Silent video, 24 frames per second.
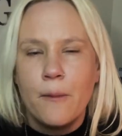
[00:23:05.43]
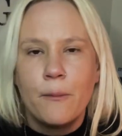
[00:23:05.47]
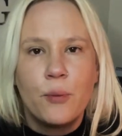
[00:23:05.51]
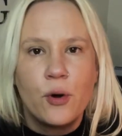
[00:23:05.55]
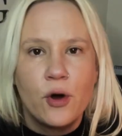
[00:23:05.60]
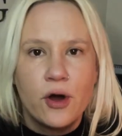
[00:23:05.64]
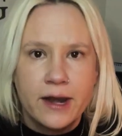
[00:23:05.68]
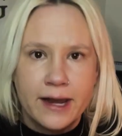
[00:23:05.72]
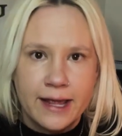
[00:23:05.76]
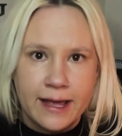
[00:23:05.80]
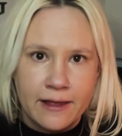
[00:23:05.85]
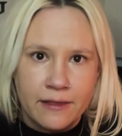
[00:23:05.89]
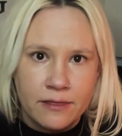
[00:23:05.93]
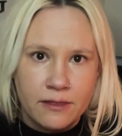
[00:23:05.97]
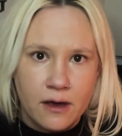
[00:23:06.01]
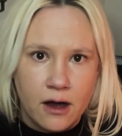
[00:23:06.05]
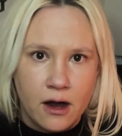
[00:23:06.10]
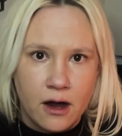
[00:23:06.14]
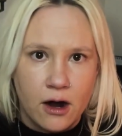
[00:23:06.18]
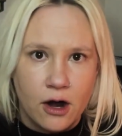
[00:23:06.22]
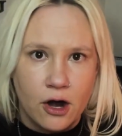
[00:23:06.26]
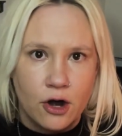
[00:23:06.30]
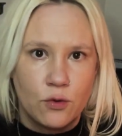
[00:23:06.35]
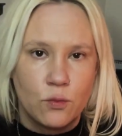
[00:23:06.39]
Put in
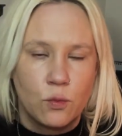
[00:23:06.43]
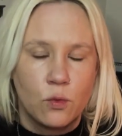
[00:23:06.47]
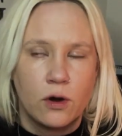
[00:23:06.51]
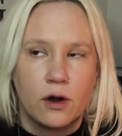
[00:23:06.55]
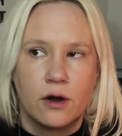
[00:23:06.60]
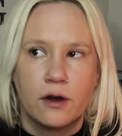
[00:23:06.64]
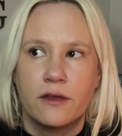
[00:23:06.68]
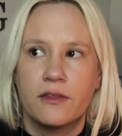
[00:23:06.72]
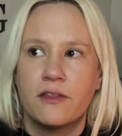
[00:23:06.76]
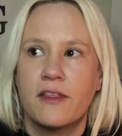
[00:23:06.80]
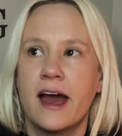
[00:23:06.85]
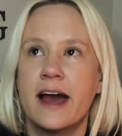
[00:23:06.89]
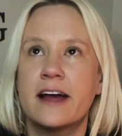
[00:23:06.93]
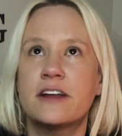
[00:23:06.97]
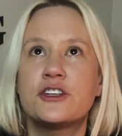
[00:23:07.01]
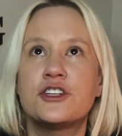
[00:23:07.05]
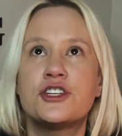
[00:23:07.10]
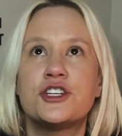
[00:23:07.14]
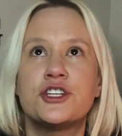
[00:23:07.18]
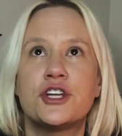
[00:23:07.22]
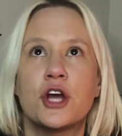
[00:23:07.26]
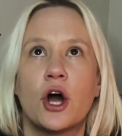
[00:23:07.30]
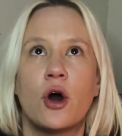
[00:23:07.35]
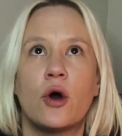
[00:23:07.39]
the hard work. That
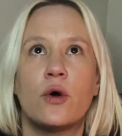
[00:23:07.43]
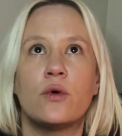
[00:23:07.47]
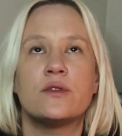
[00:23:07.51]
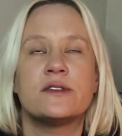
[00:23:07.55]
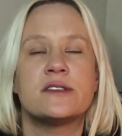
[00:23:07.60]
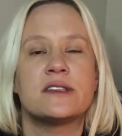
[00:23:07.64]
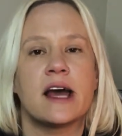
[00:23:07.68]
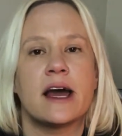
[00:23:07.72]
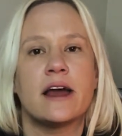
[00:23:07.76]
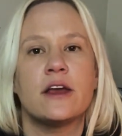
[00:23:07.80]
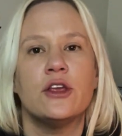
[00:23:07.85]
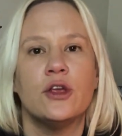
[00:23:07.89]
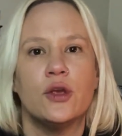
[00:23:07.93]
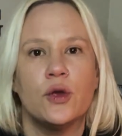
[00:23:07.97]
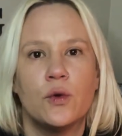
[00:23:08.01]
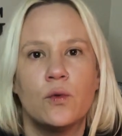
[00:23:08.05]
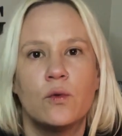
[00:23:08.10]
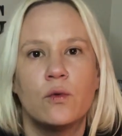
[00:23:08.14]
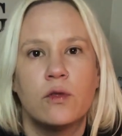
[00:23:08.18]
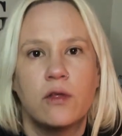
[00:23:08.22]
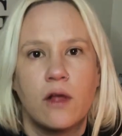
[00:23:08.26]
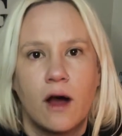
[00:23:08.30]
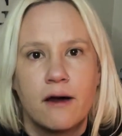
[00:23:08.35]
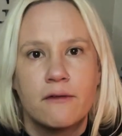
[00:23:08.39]
shows that
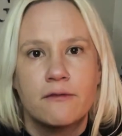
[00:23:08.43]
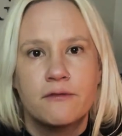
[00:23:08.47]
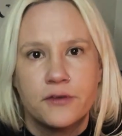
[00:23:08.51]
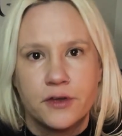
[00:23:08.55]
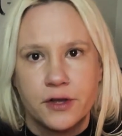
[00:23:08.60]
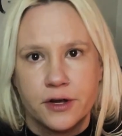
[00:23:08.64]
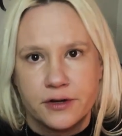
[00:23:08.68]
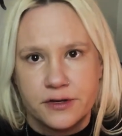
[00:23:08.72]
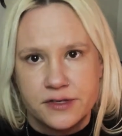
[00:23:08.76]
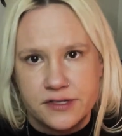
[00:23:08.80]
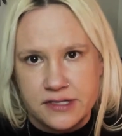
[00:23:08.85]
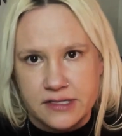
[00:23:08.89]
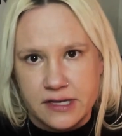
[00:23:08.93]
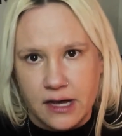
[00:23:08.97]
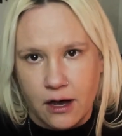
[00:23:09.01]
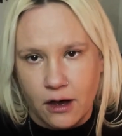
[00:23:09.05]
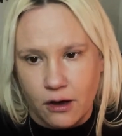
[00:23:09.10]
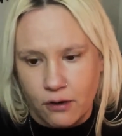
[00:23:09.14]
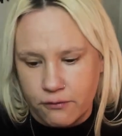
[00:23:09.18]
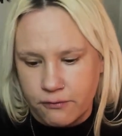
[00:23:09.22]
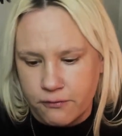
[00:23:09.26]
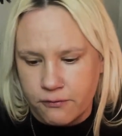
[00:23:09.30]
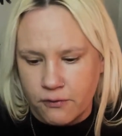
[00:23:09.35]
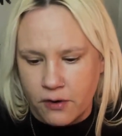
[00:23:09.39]
you love
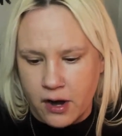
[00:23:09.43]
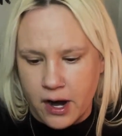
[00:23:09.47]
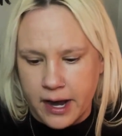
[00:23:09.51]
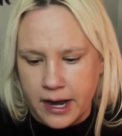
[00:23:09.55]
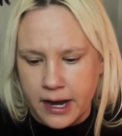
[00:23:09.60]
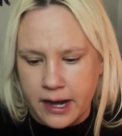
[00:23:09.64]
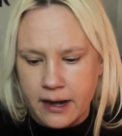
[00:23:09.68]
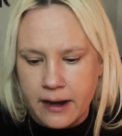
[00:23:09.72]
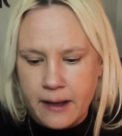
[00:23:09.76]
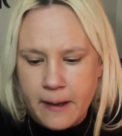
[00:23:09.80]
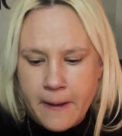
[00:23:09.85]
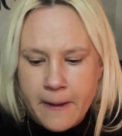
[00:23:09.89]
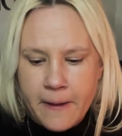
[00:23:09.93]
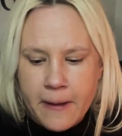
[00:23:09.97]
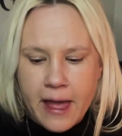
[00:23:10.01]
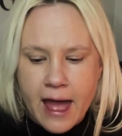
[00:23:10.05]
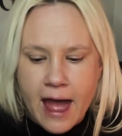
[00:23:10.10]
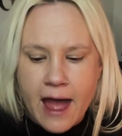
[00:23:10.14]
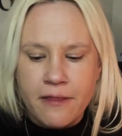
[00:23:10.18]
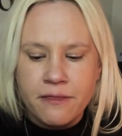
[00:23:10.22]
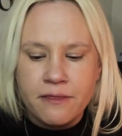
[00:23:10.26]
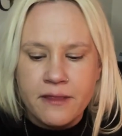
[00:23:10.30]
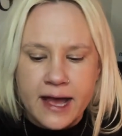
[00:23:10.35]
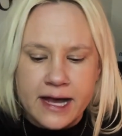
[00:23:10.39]
yourself, right?
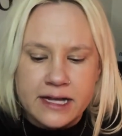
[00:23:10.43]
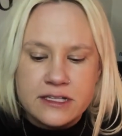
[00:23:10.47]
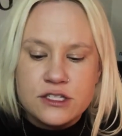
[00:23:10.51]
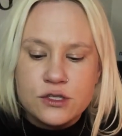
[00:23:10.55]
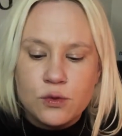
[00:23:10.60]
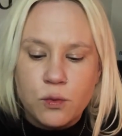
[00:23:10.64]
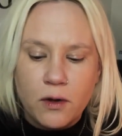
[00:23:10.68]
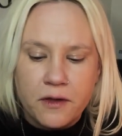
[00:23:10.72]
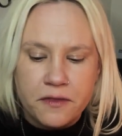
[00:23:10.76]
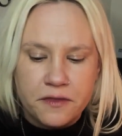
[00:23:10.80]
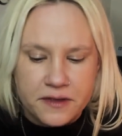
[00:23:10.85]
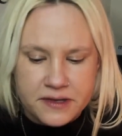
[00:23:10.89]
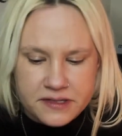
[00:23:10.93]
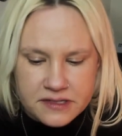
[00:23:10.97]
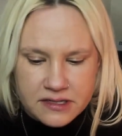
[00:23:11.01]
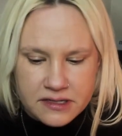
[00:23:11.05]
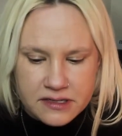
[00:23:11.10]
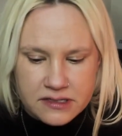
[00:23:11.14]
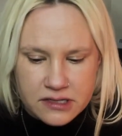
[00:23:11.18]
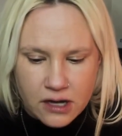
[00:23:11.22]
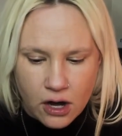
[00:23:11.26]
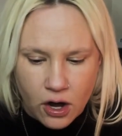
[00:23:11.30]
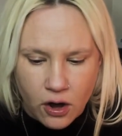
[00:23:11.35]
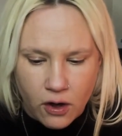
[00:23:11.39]
And that's what this
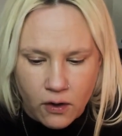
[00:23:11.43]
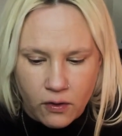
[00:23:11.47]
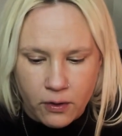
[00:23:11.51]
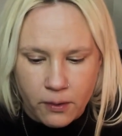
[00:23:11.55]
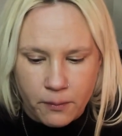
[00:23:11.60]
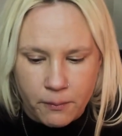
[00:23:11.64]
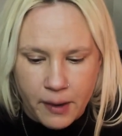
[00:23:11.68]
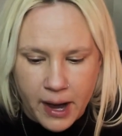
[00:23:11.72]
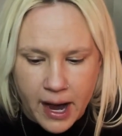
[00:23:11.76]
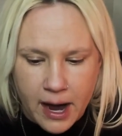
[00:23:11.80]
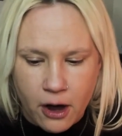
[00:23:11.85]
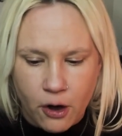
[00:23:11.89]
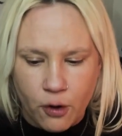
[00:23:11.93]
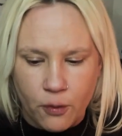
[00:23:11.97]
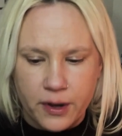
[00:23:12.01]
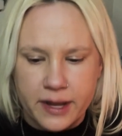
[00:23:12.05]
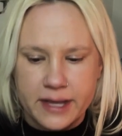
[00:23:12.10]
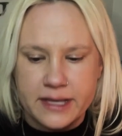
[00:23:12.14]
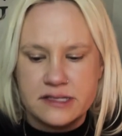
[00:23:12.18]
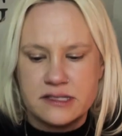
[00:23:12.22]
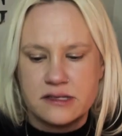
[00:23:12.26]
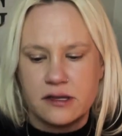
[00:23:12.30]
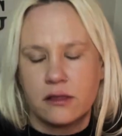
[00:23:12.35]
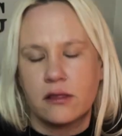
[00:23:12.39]
is all about.
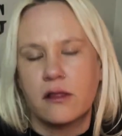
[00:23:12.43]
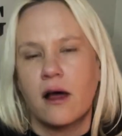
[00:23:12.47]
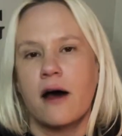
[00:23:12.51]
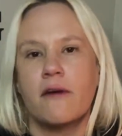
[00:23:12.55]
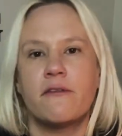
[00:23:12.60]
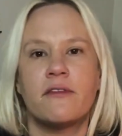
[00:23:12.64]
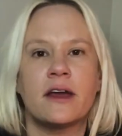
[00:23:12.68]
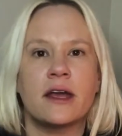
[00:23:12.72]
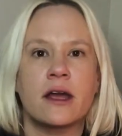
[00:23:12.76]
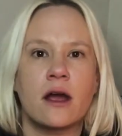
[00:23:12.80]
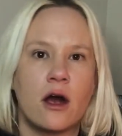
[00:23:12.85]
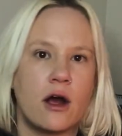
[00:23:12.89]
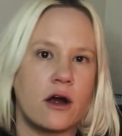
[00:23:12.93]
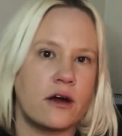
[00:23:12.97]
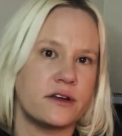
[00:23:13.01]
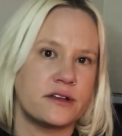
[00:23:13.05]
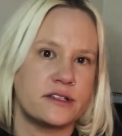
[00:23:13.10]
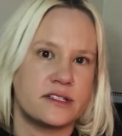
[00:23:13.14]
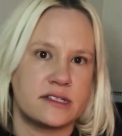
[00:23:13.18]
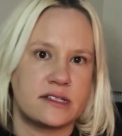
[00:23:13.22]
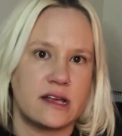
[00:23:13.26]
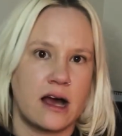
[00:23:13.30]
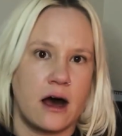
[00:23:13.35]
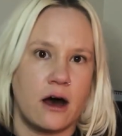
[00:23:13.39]
It's loving
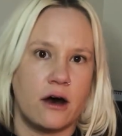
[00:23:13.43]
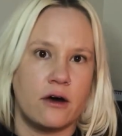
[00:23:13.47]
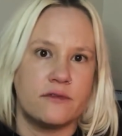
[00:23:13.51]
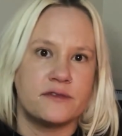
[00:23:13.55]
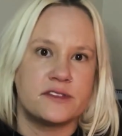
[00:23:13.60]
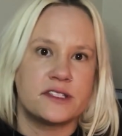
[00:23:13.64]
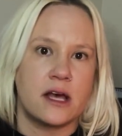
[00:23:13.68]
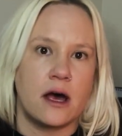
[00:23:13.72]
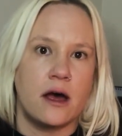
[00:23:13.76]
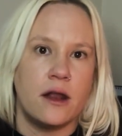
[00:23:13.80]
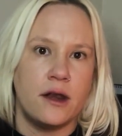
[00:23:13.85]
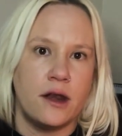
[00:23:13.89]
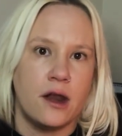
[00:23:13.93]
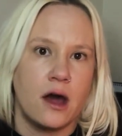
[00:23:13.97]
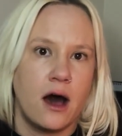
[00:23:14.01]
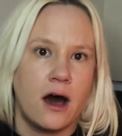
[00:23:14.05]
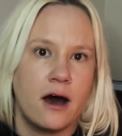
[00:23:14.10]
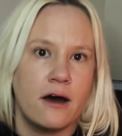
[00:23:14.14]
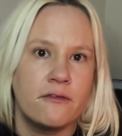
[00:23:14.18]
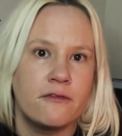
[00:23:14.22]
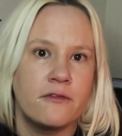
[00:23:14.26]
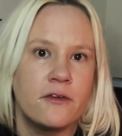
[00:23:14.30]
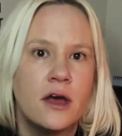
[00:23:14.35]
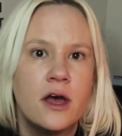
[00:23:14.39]
ourselves
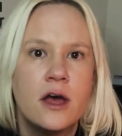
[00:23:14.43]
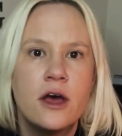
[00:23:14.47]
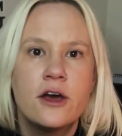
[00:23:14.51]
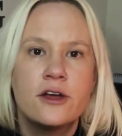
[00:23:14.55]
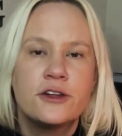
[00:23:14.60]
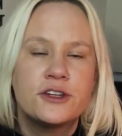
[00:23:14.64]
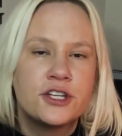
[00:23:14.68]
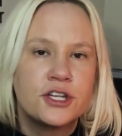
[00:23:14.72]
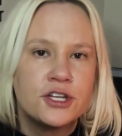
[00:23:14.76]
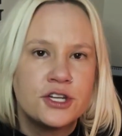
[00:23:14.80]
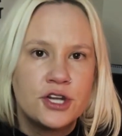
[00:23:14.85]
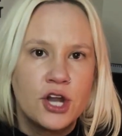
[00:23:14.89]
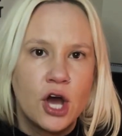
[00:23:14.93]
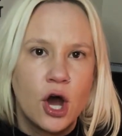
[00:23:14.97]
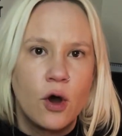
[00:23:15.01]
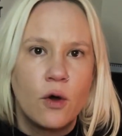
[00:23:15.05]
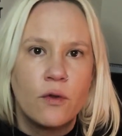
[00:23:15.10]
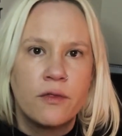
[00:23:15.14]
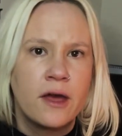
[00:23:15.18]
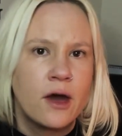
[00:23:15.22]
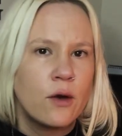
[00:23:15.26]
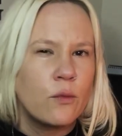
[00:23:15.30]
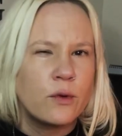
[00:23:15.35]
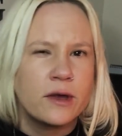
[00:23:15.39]
enough to
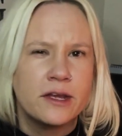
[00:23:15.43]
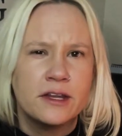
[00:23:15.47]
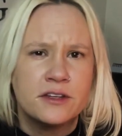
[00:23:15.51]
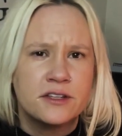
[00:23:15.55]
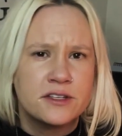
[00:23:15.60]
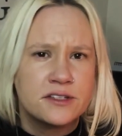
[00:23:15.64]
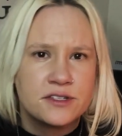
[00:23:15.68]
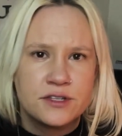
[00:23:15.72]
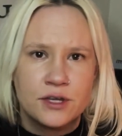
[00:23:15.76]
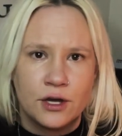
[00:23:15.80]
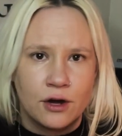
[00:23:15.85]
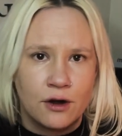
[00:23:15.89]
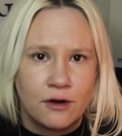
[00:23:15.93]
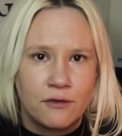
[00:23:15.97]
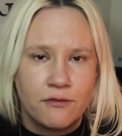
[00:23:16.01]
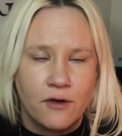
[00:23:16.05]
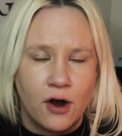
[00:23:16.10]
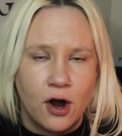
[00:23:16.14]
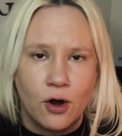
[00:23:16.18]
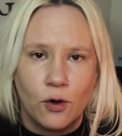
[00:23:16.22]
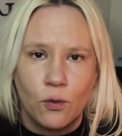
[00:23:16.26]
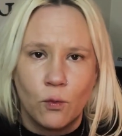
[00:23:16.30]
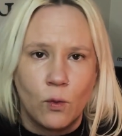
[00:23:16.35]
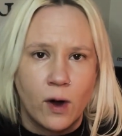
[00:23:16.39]
know that we deserve
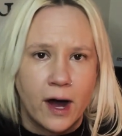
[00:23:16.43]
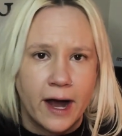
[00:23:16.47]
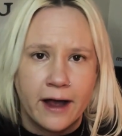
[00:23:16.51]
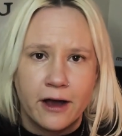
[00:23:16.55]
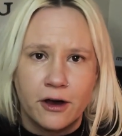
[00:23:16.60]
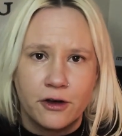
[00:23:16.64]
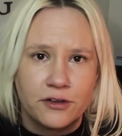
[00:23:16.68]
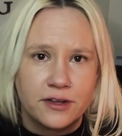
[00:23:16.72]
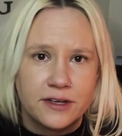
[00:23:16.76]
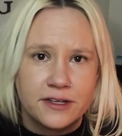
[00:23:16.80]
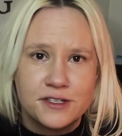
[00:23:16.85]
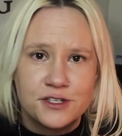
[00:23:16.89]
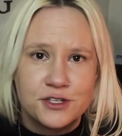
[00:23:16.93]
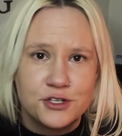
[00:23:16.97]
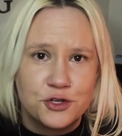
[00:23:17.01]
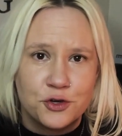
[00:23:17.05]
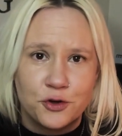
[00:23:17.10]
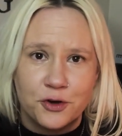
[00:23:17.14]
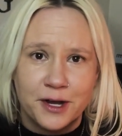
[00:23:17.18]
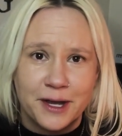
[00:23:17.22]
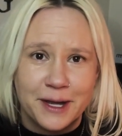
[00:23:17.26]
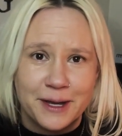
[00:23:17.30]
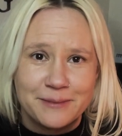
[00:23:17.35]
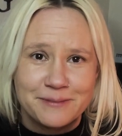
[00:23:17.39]
our wildest
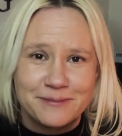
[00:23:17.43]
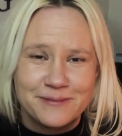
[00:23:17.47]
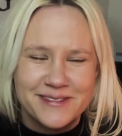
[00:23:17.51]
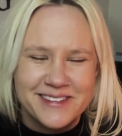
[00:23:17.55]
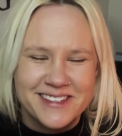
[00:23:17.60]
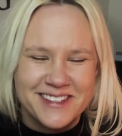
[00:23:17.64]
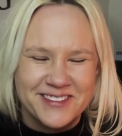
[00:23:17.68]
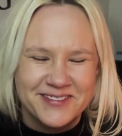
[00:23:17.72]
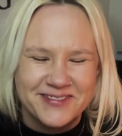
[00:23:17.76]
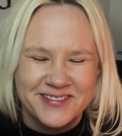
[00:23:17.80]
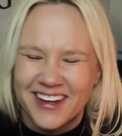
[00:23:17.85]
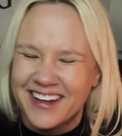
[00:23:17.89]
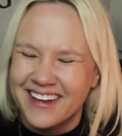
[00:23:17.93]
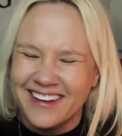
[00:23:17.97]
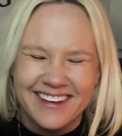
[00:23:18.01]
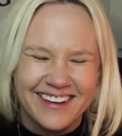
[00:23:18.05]
dreams.